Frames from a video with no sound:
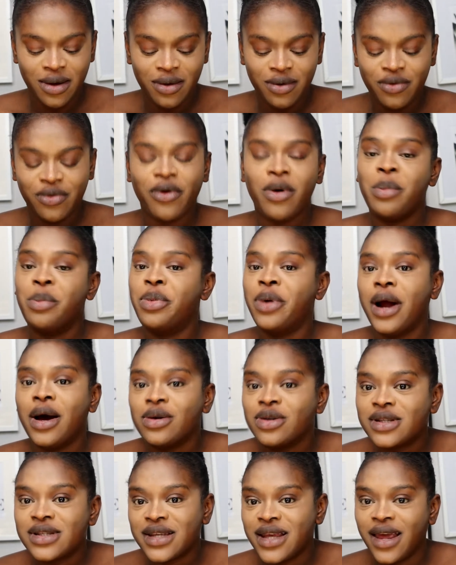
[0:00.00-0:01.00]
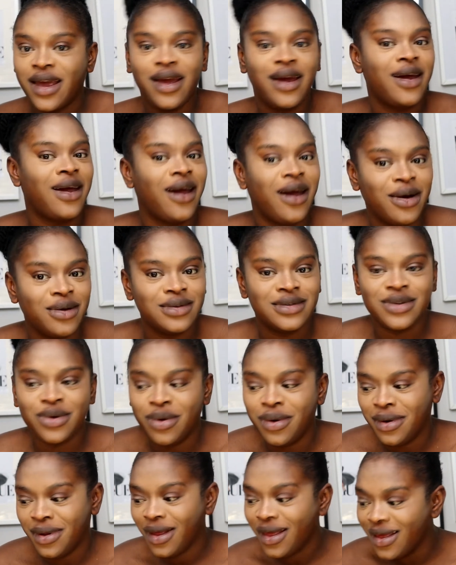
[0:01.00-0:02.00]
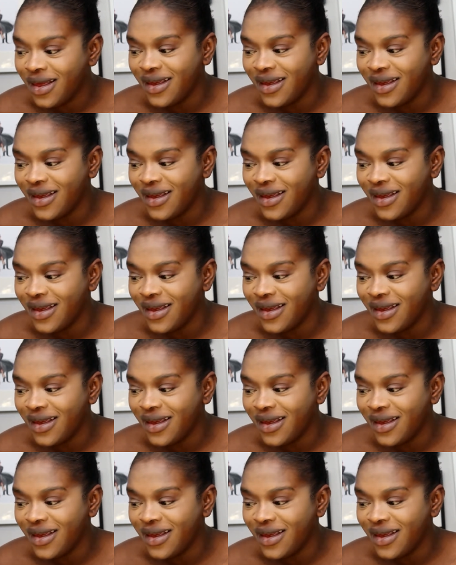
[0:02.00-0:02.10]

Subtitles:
for brown skin girls. So